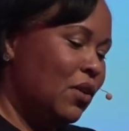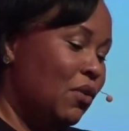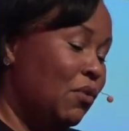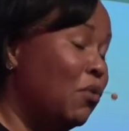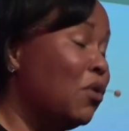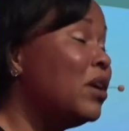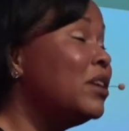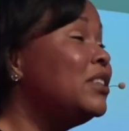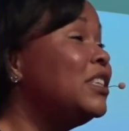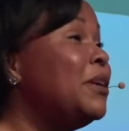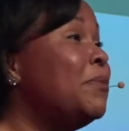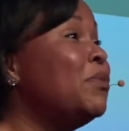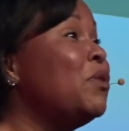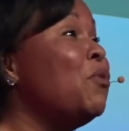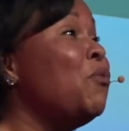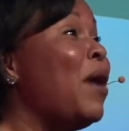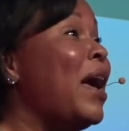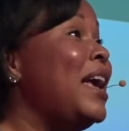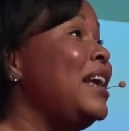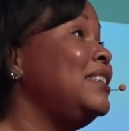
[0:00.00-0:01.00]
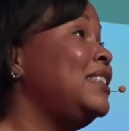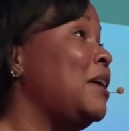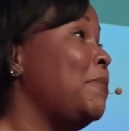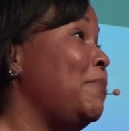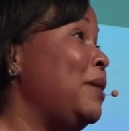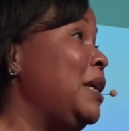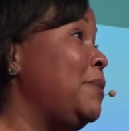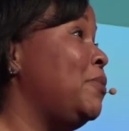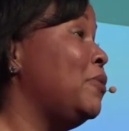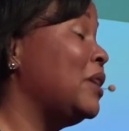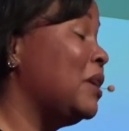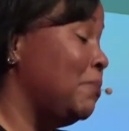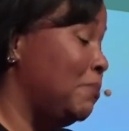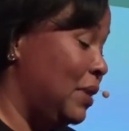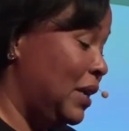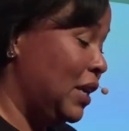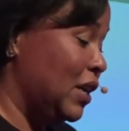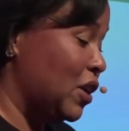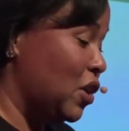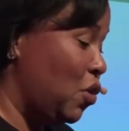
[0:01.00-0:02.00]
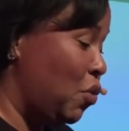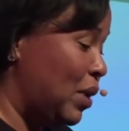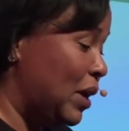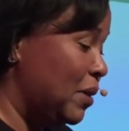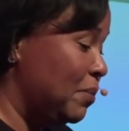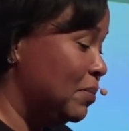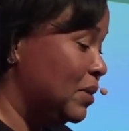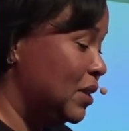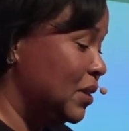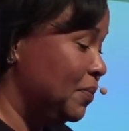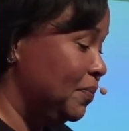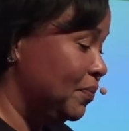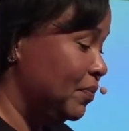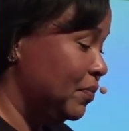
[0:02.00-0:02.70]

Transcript: What are some of the ways that people can be equipped?